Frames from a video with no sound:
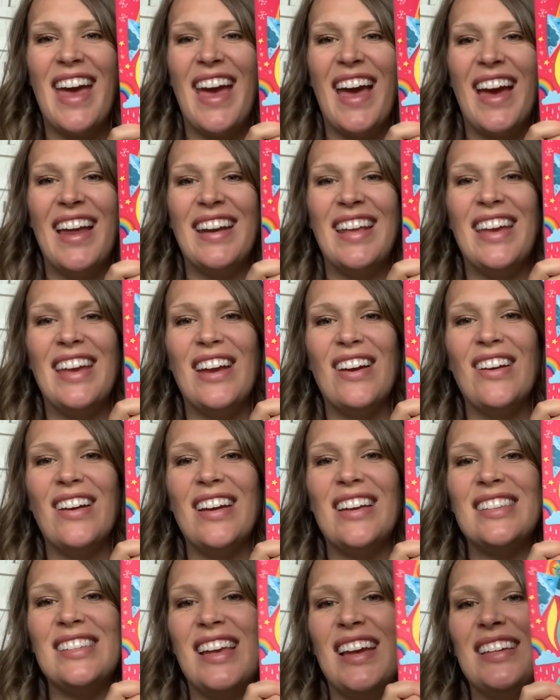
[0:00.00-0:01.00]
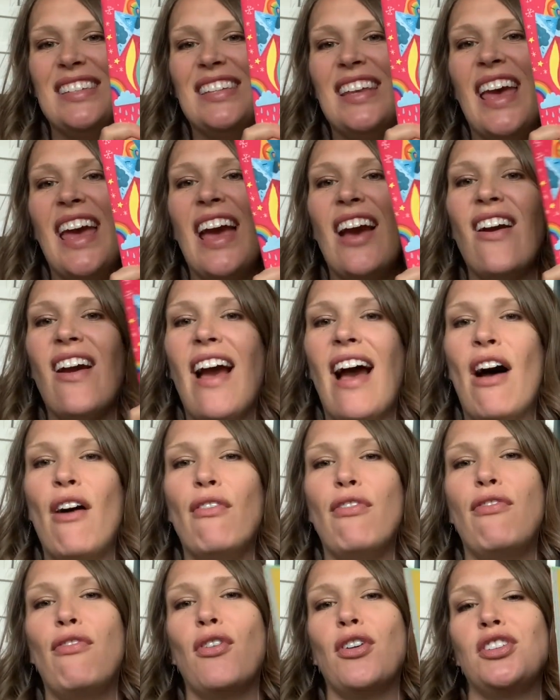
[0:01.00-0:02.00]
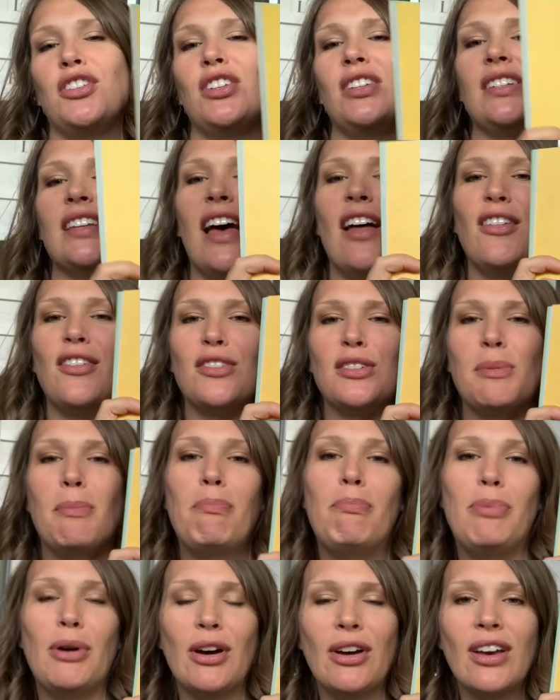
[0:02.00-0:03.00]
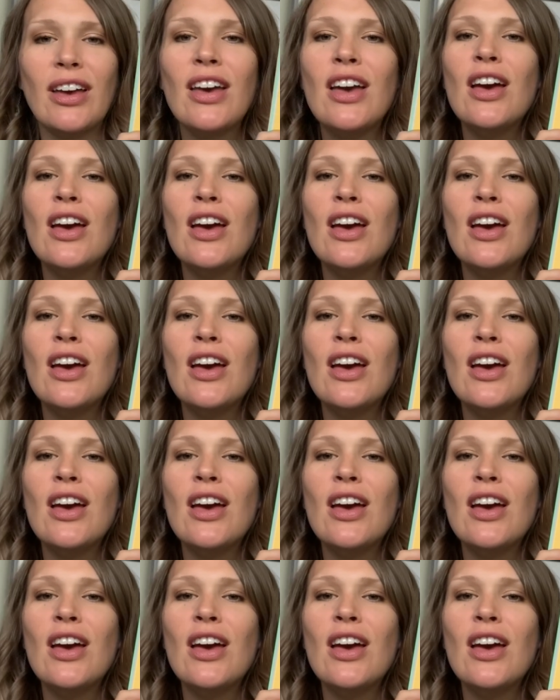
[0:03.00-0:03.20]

and here is a tear out fortune tellers book.